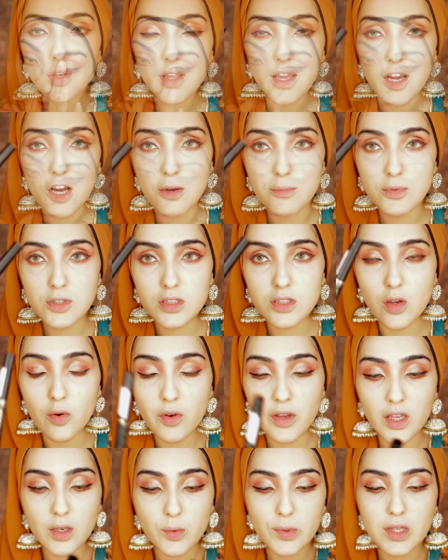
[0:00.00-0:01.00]
now I'm just
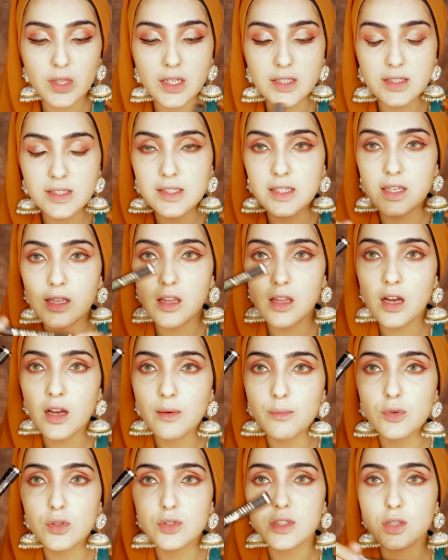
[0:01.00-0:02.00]
going in with concealer.
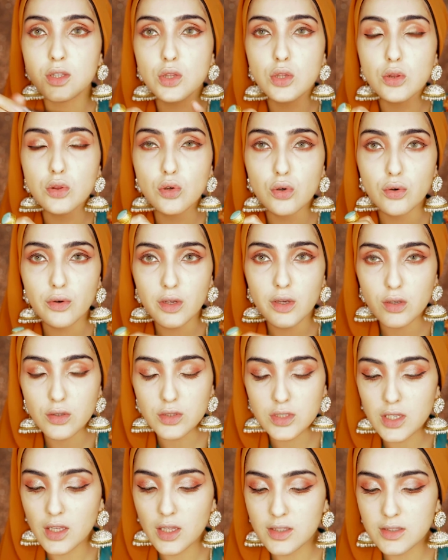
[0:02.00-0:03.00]
I'm using the
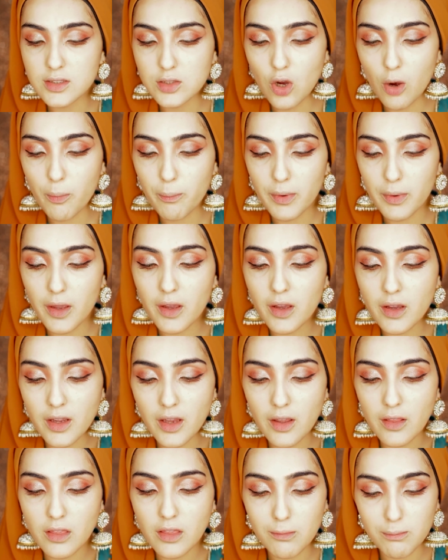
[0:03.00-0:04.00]
L'Oreal Telescopic
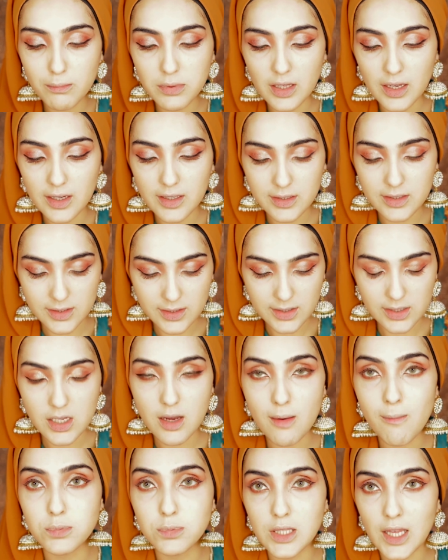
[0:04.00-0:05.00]
in the blackest
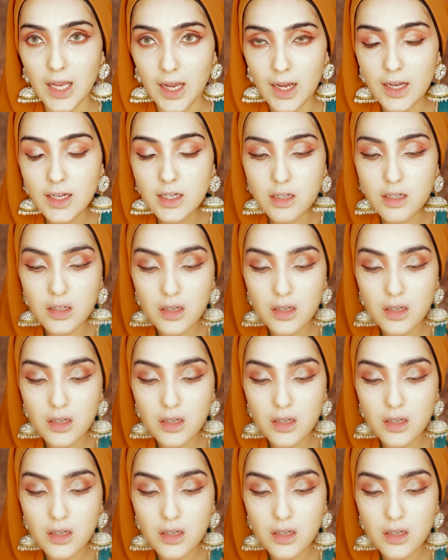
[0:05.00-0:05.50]
black.